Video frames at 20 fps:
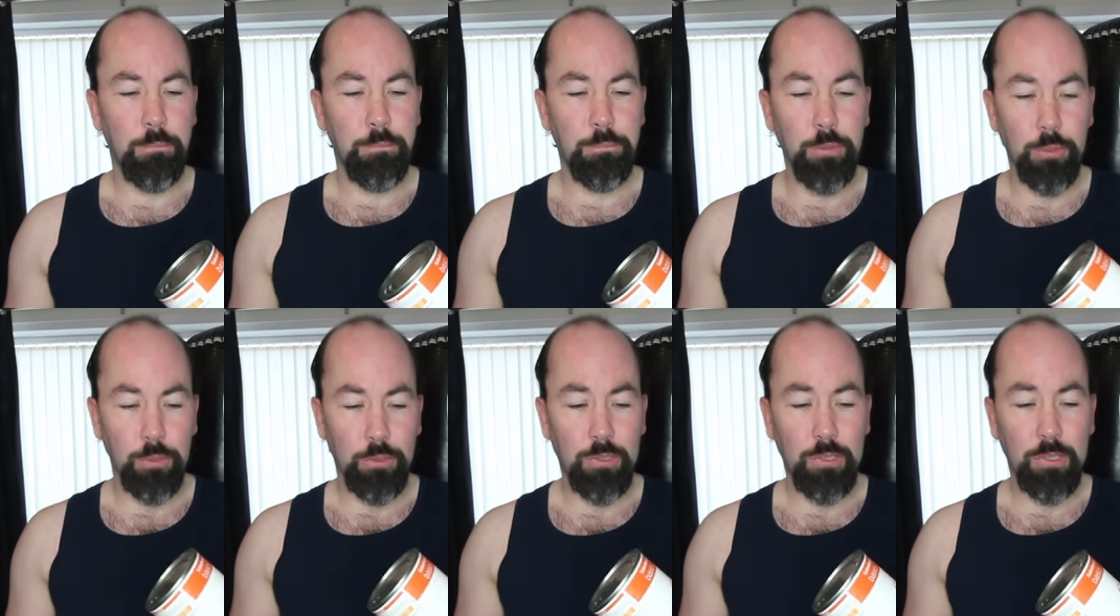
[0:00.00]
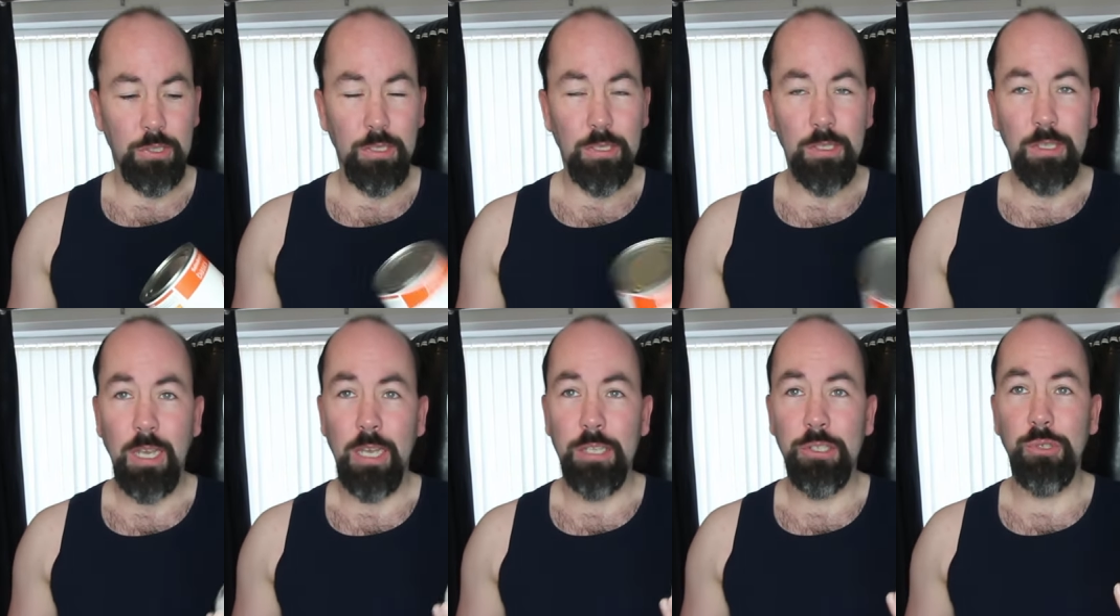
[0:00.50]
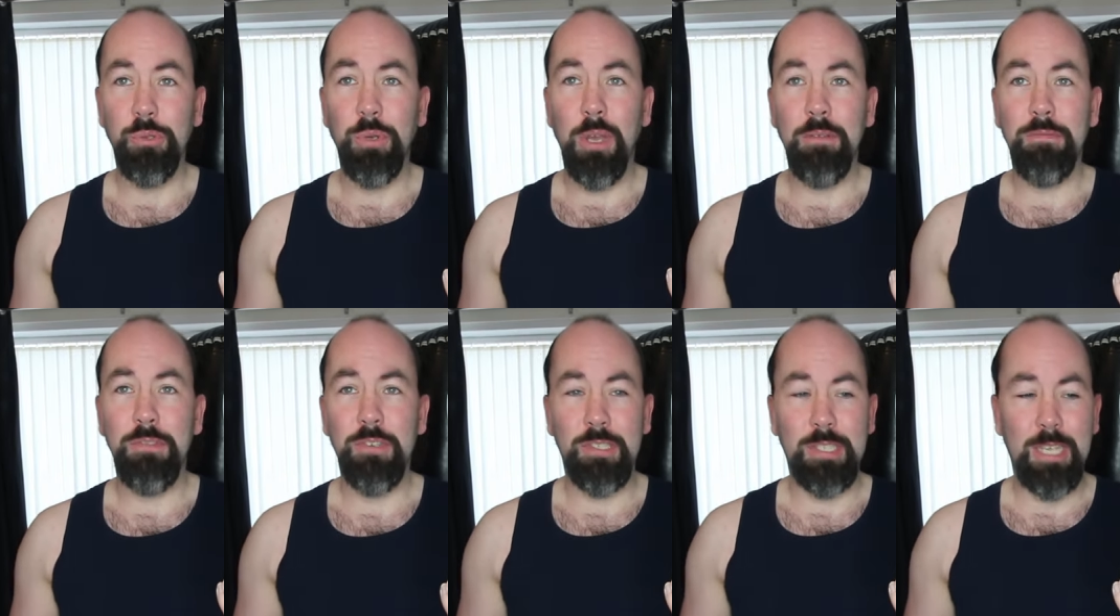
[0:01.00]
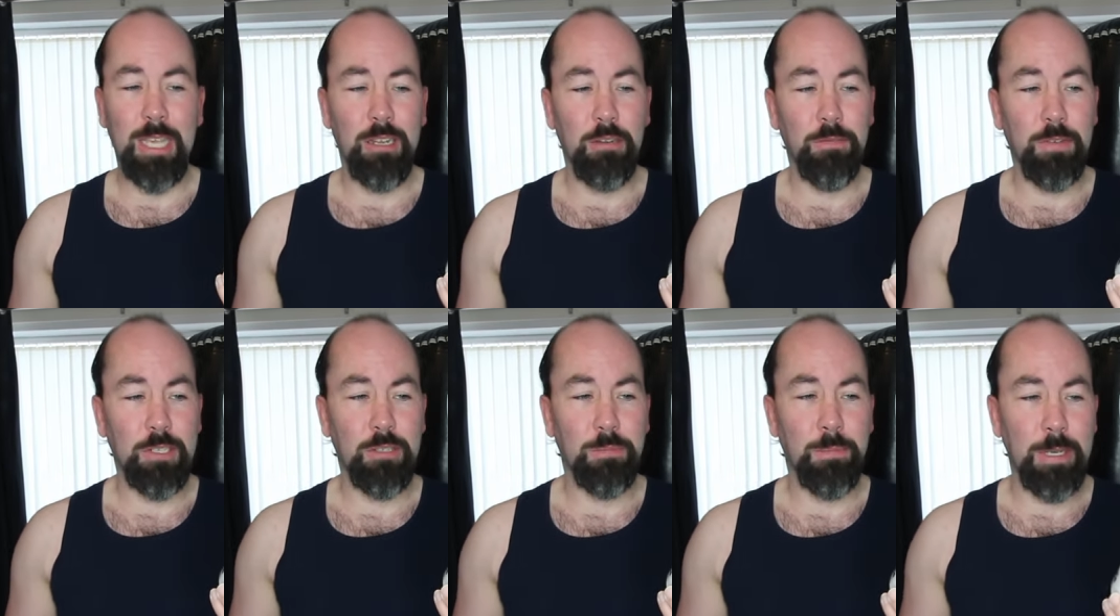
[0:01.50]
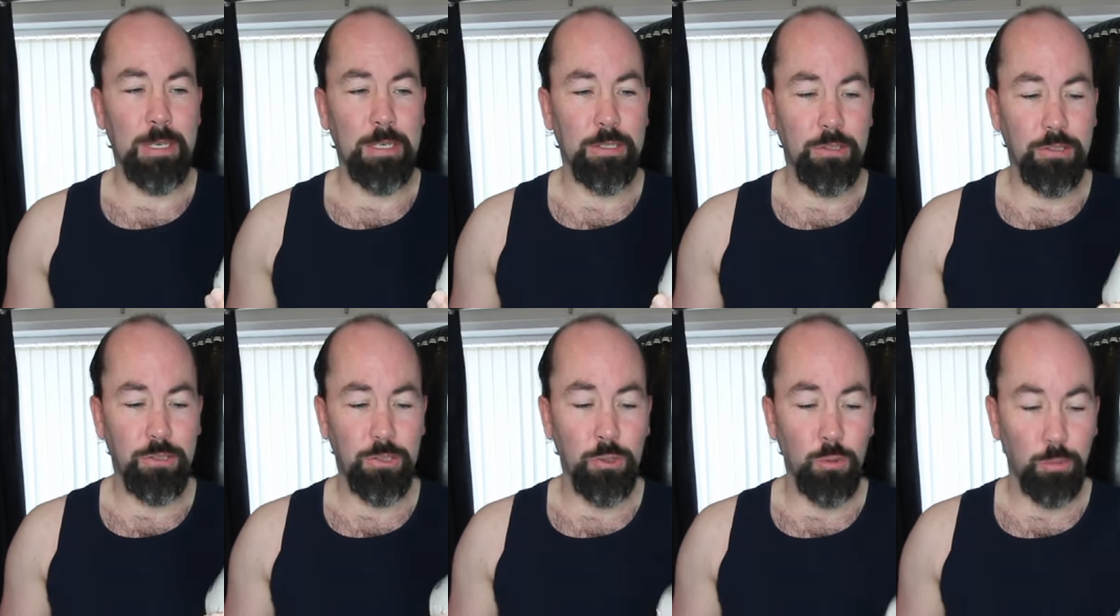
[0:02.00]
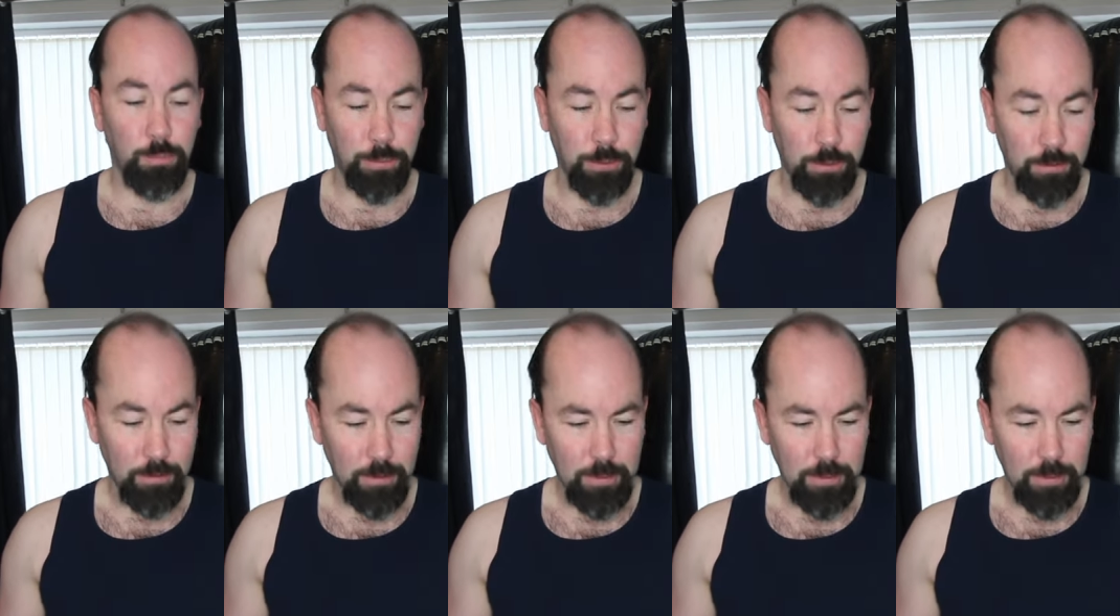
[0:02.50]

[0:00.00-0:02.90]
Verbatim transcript: But I do have this kind of expired soup.